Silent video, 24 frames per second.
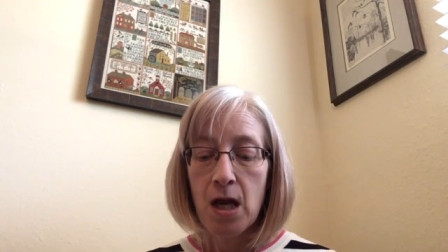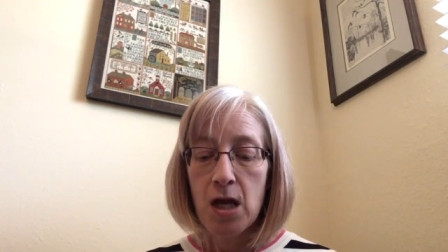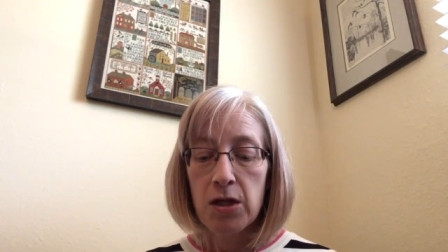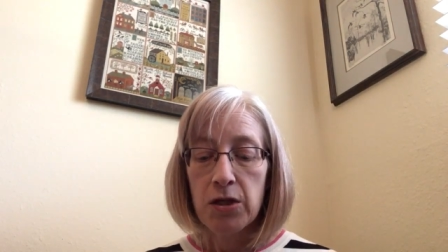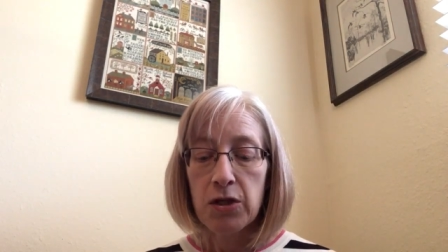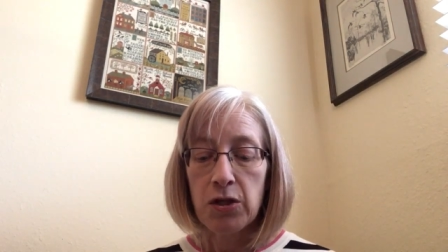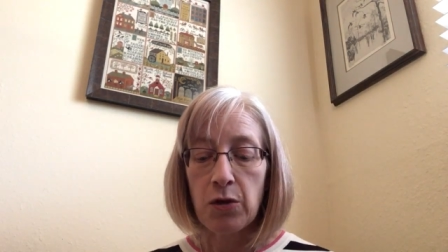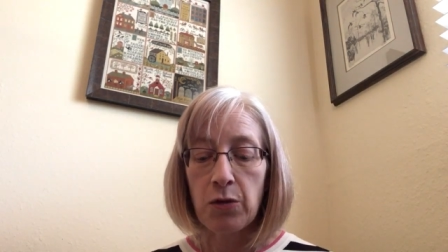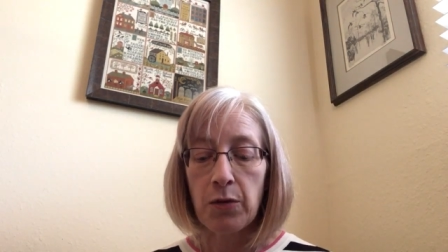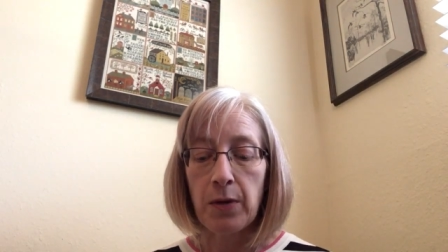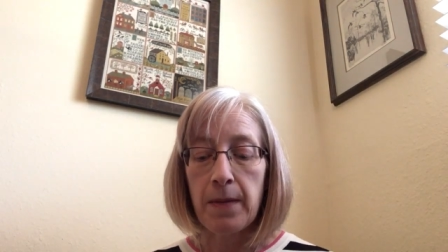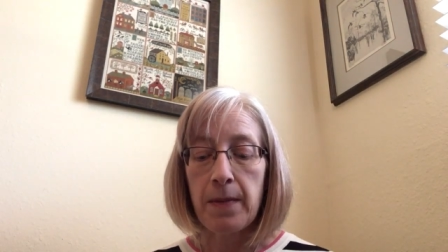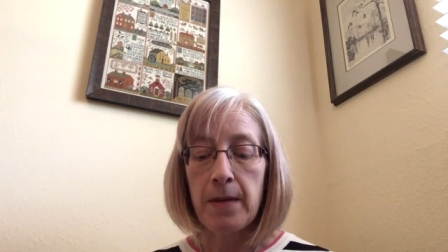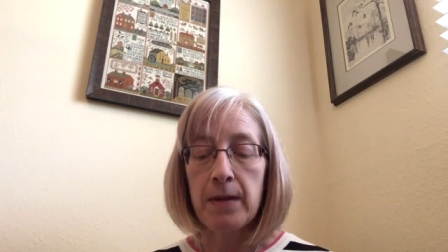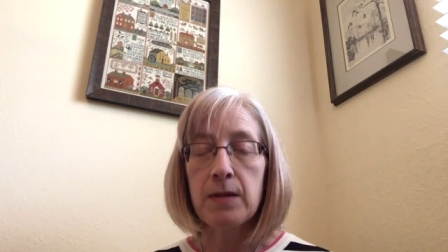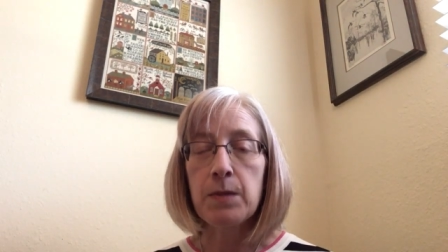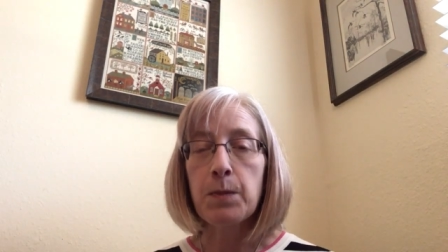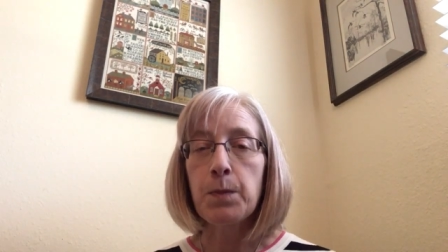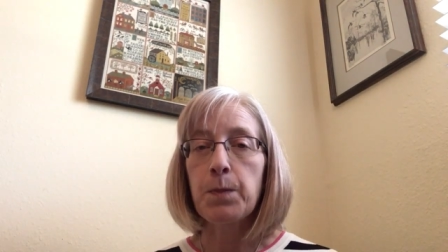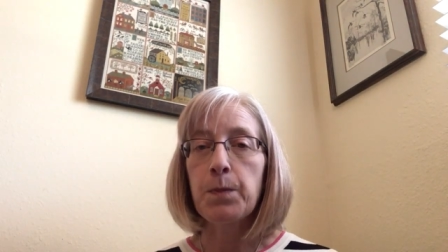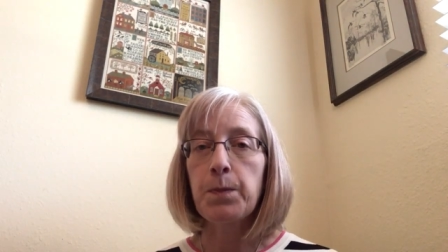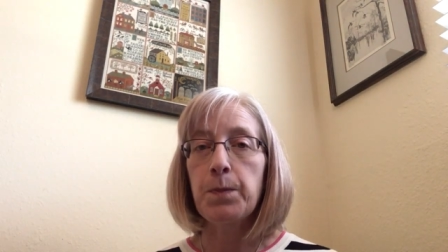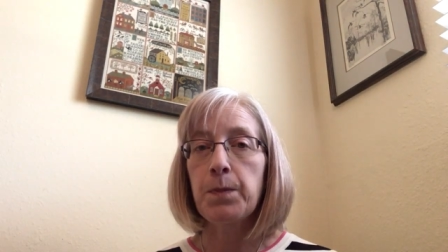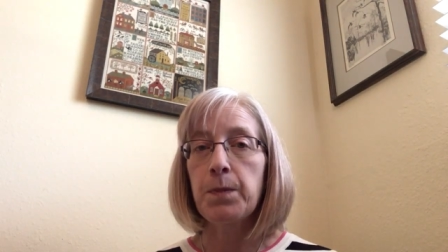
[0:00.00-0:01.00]
So in this
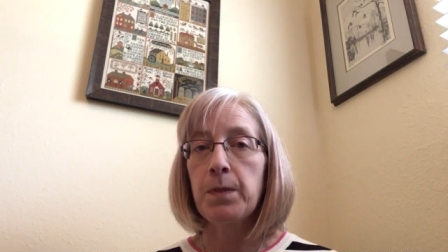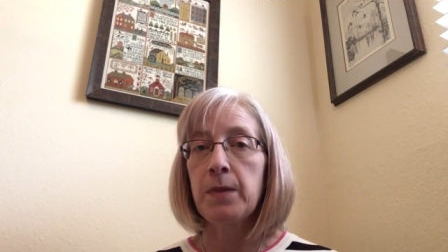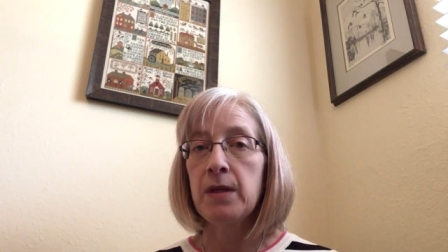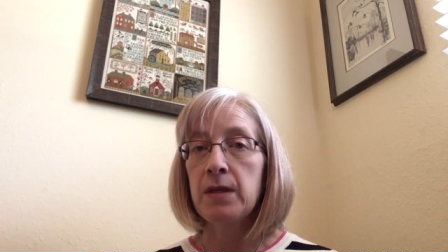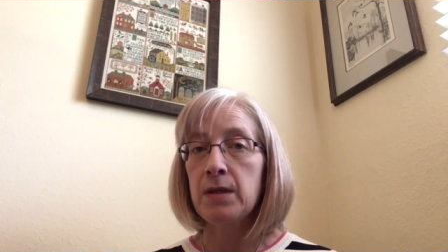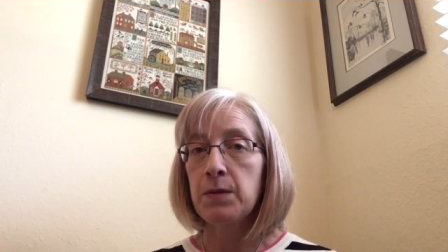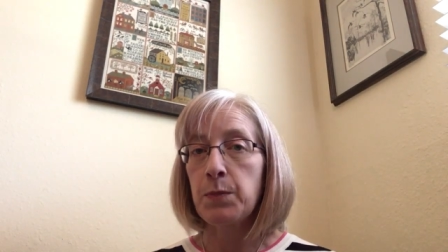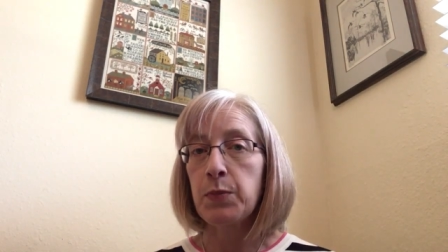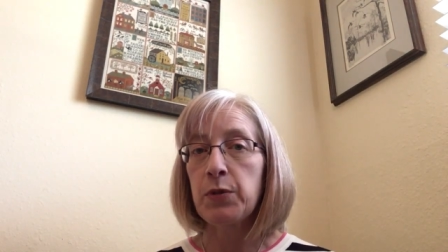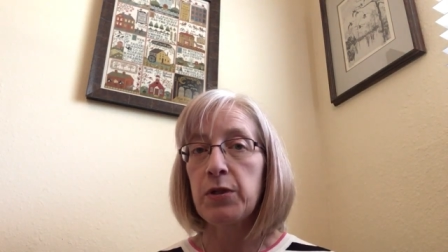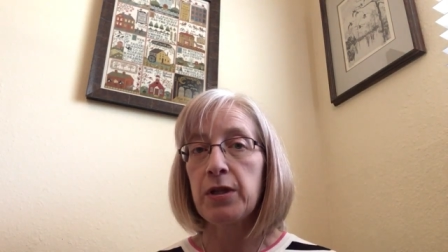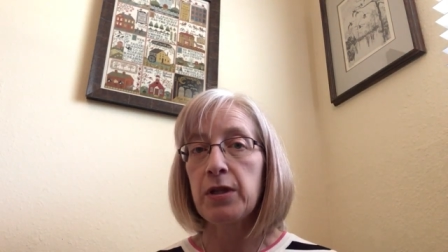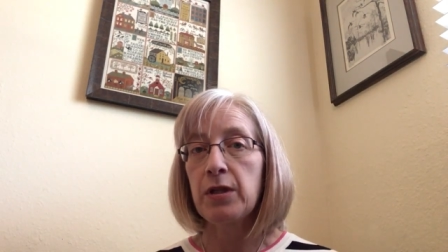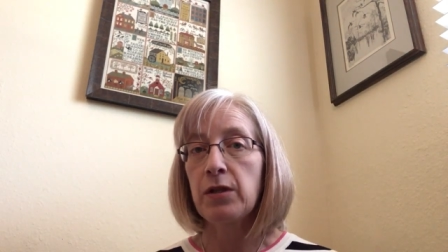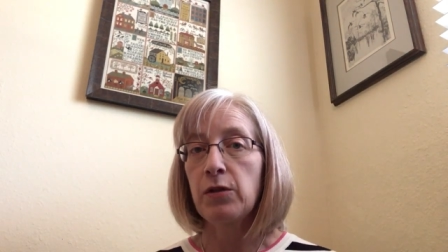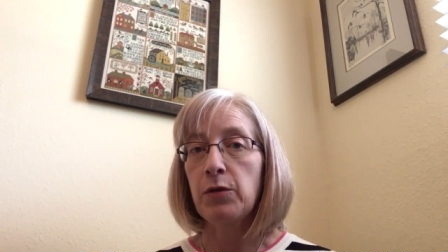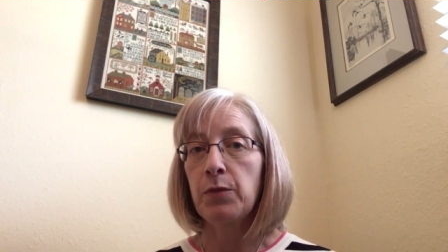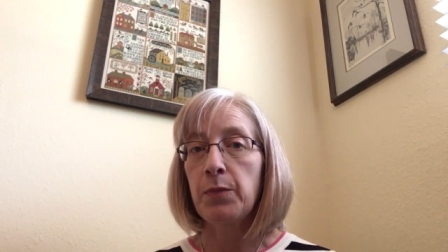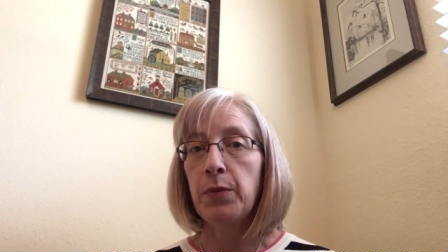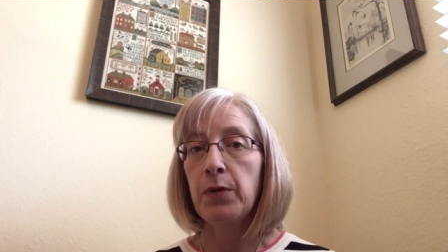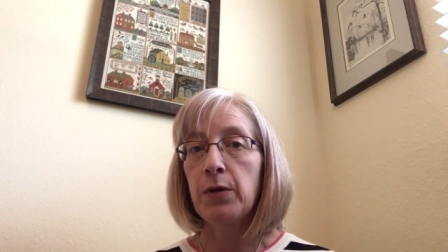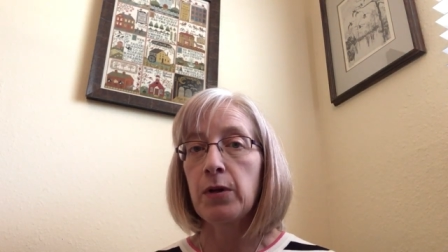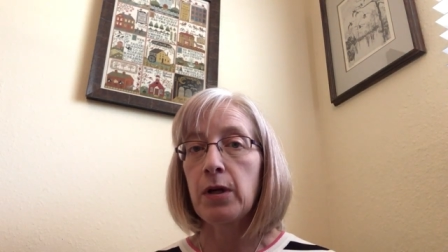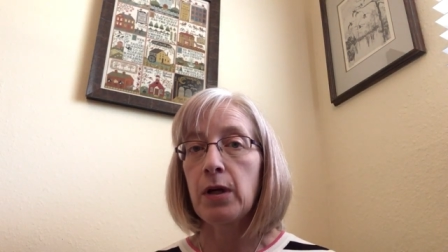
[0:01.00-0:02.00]
particular
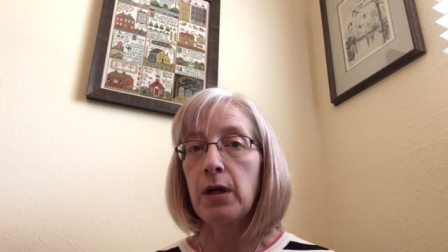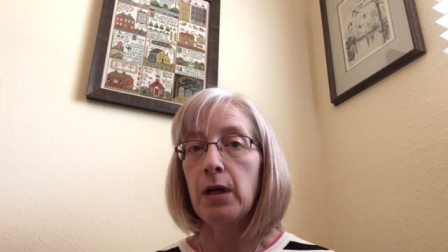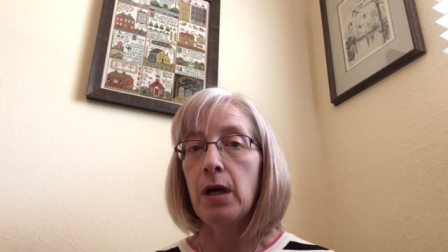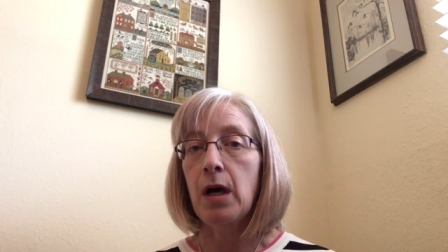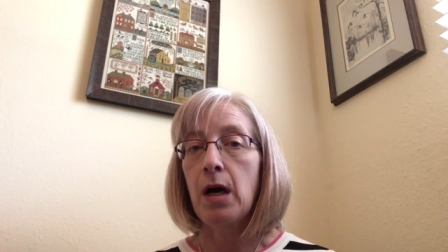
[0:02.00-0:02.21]
book,